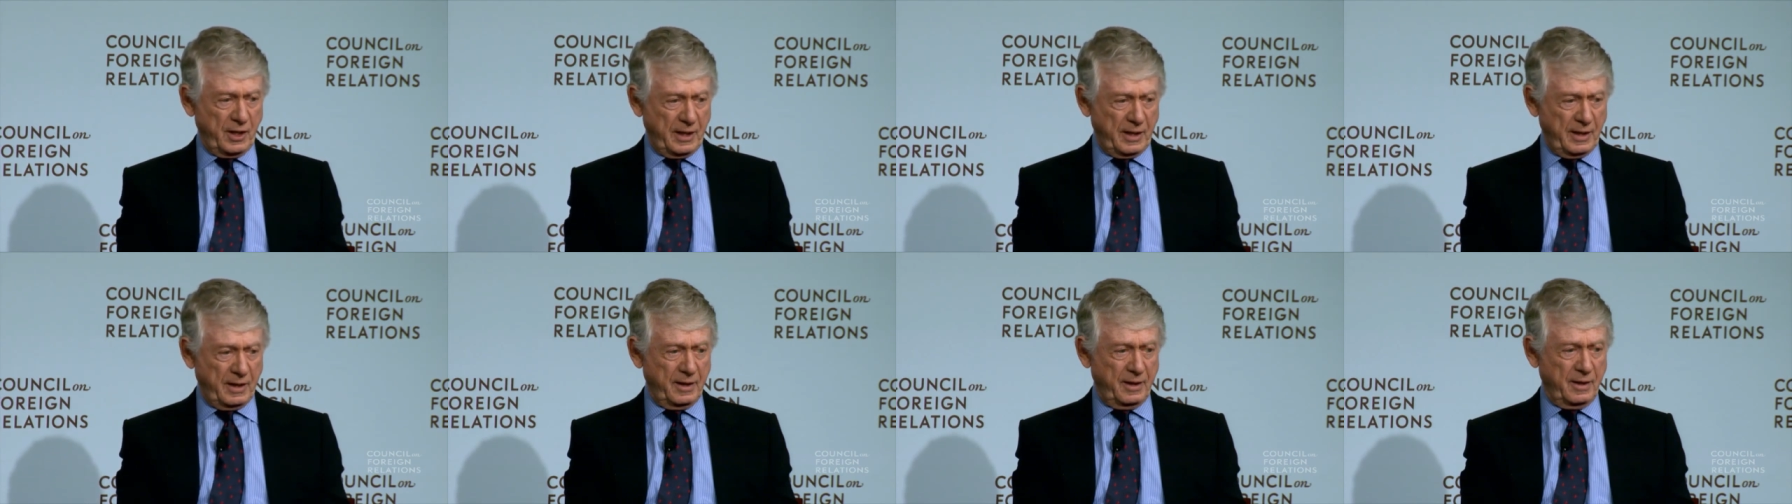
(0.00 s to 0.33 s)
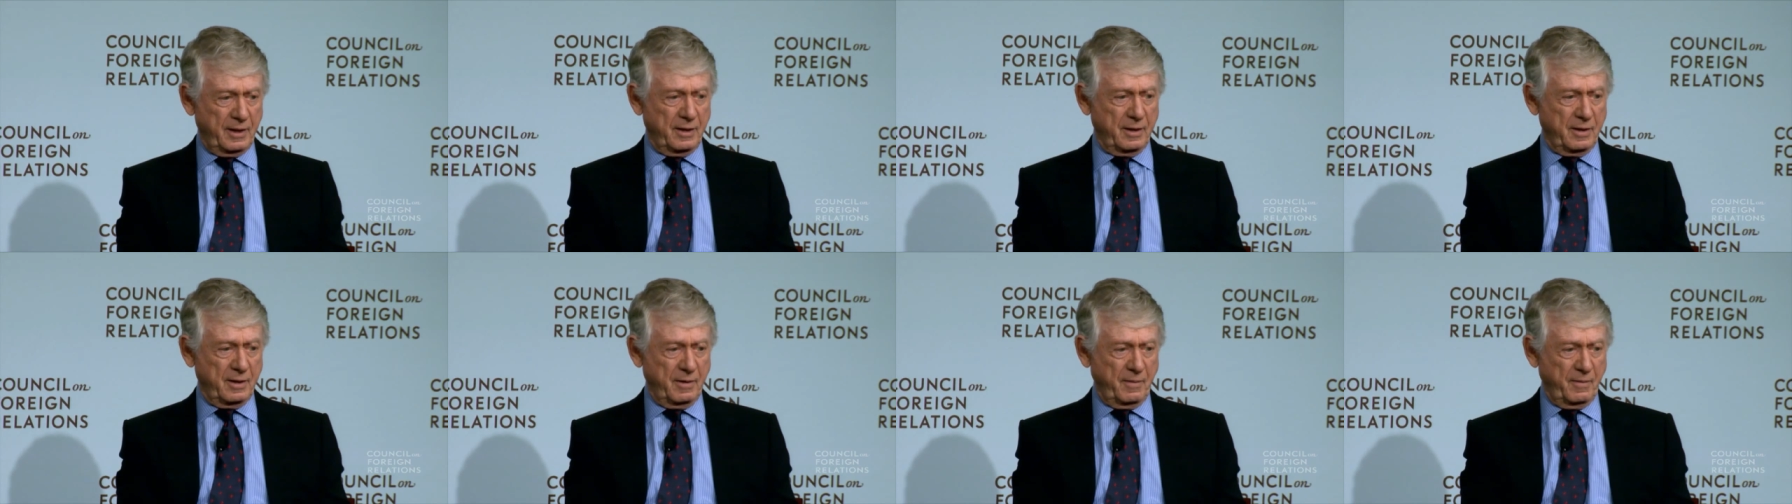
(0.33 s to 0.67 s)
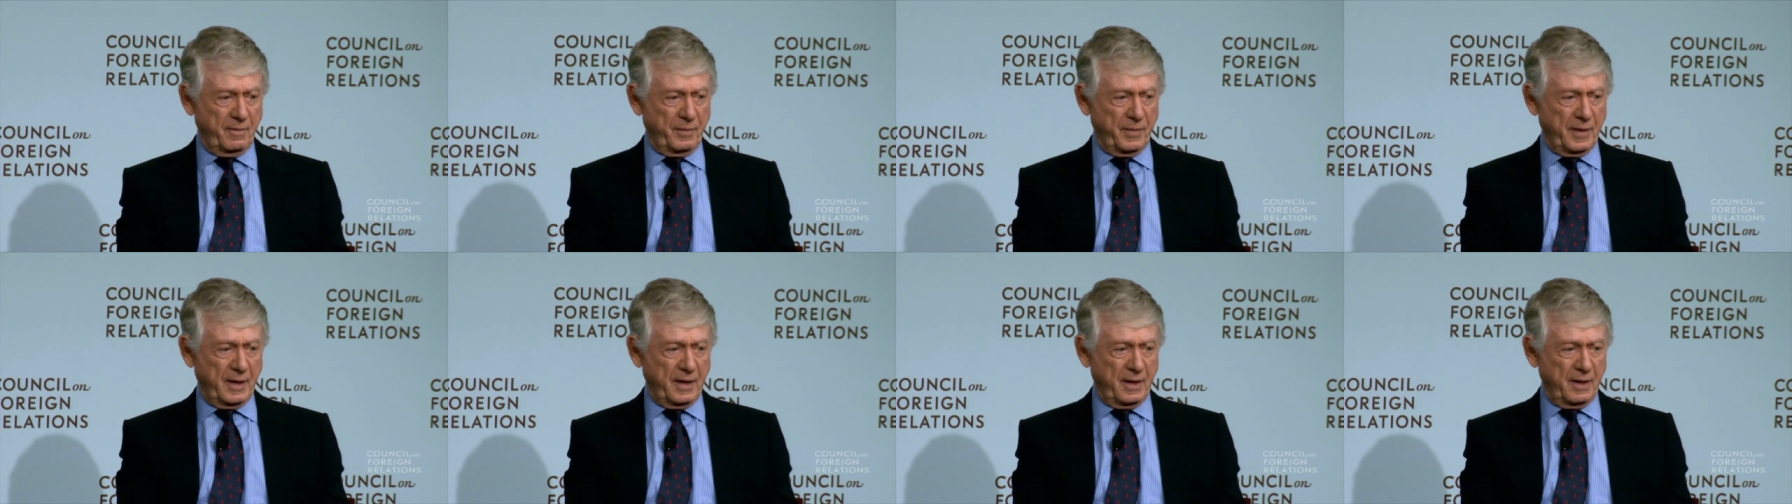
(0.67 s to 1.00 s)
in
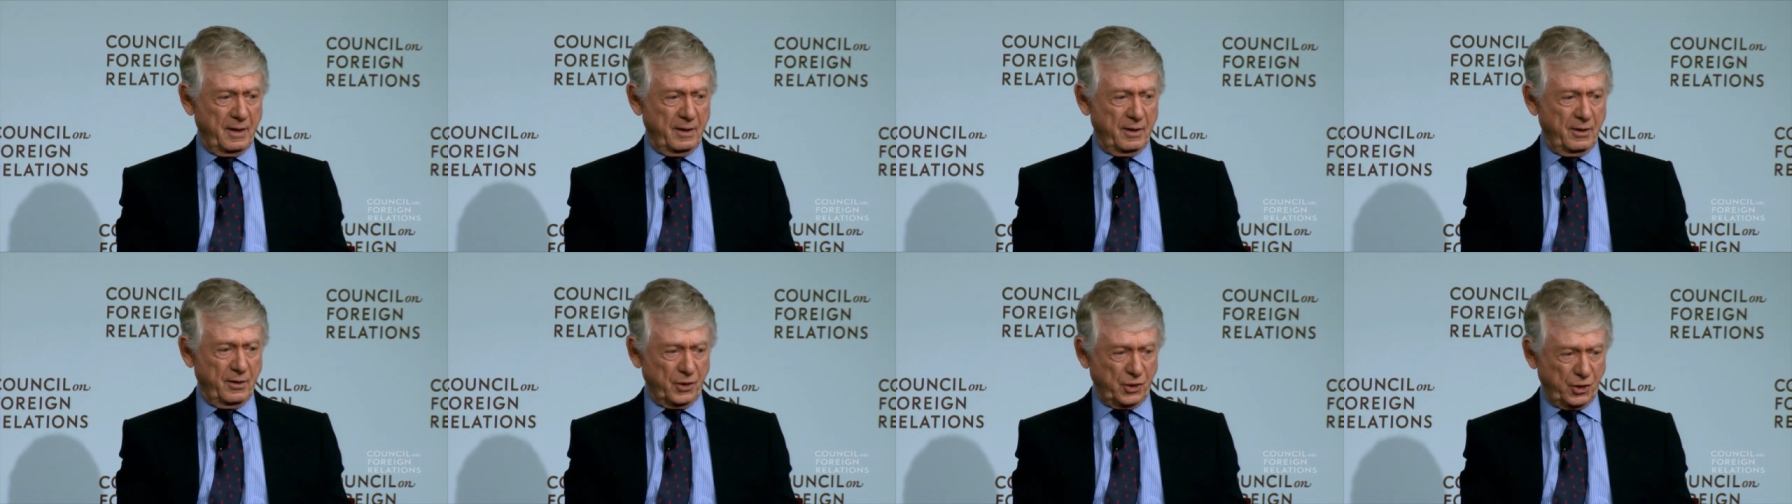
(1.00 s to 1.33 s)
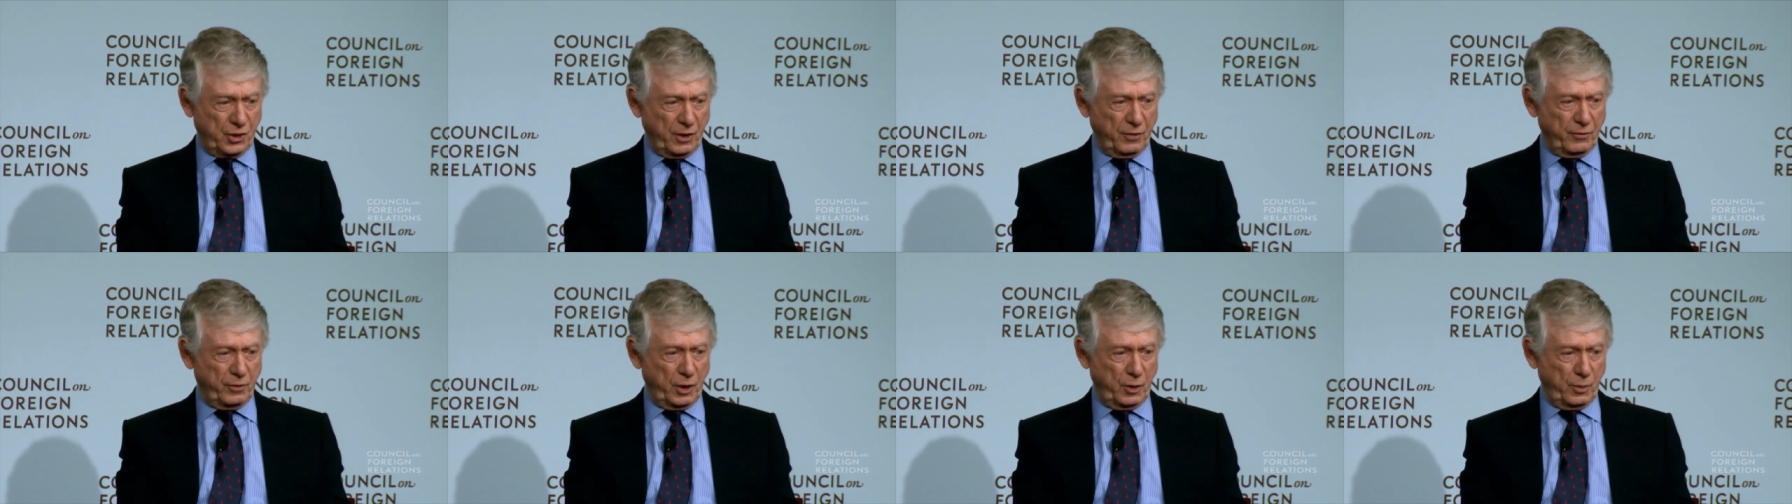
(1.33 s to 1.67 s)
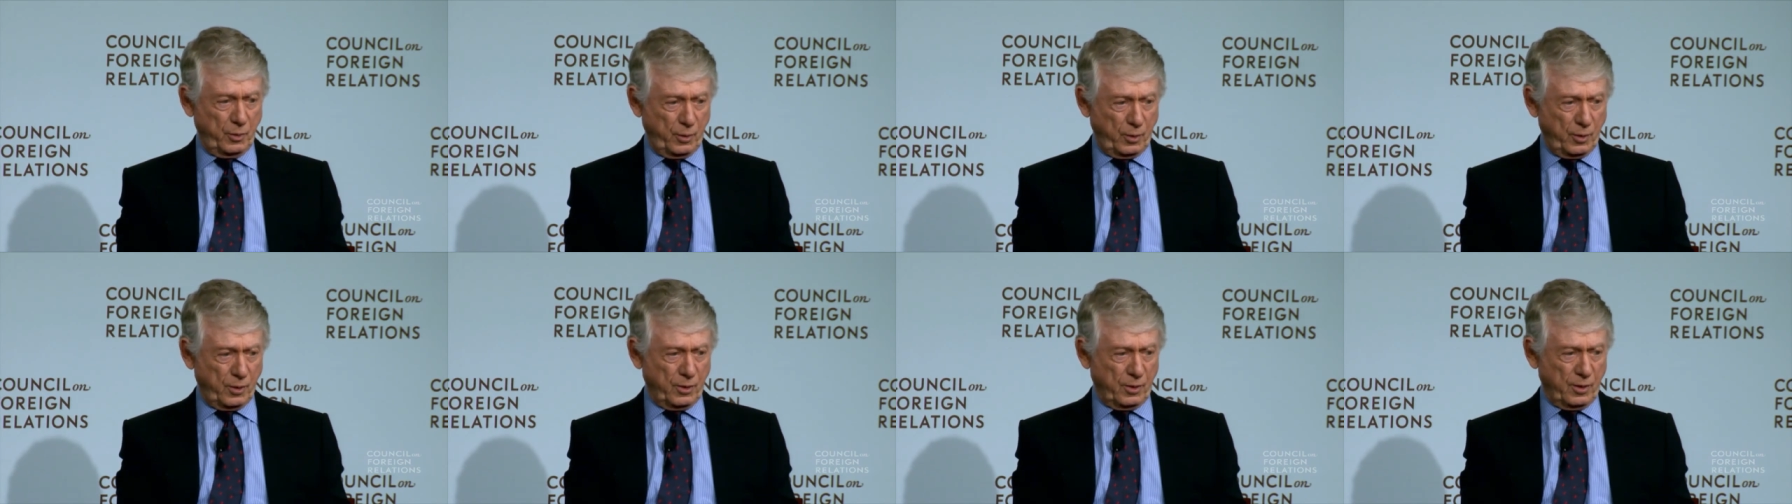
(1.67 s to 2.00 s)
the Civil
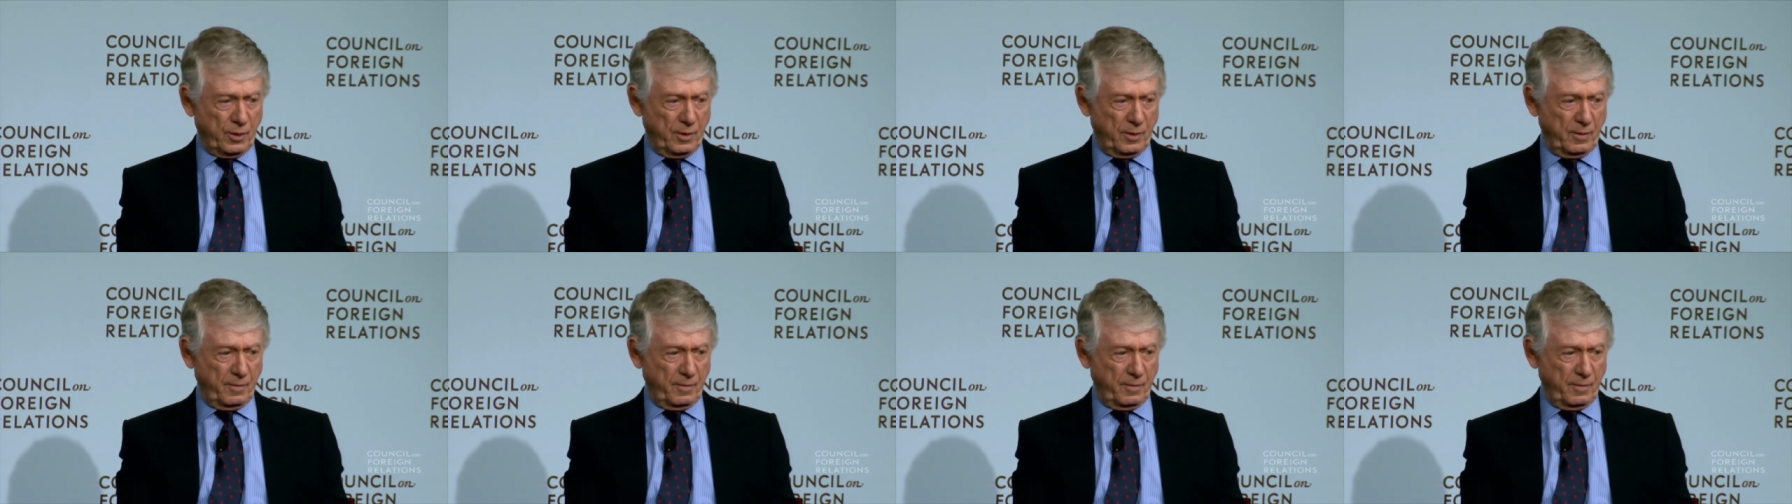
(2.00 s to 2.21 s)
War.